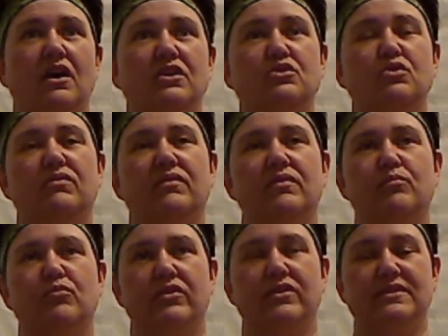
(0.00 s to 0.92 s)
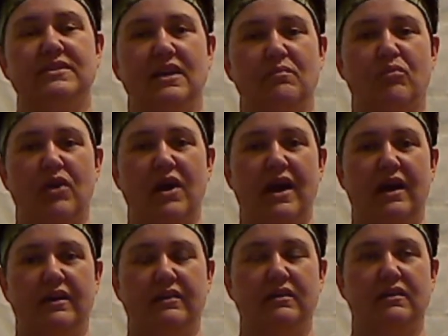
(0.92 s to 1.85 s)
2 of them were the same
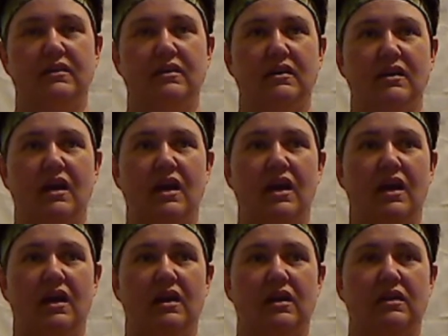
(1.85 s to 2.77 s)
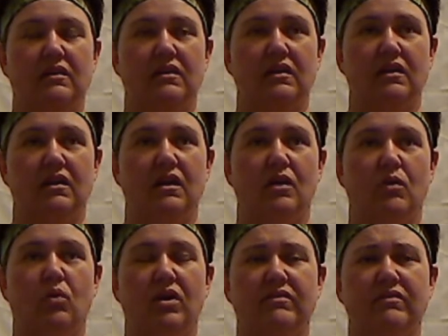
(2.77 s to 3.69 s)
brand, and
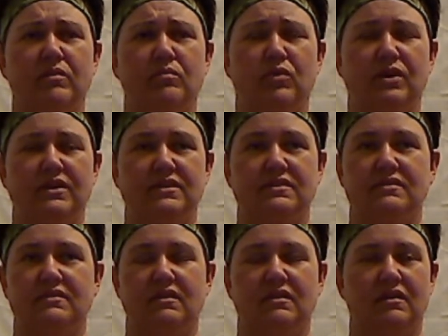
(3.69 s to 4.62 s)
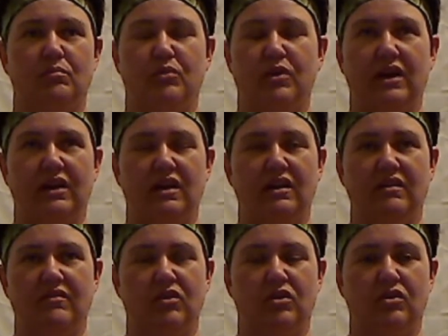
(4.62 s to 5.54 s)
one of them was a brand I'd
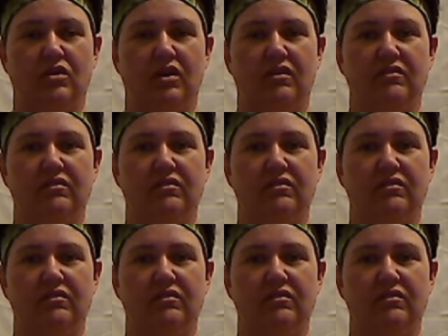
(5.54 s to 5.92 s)
never heard of.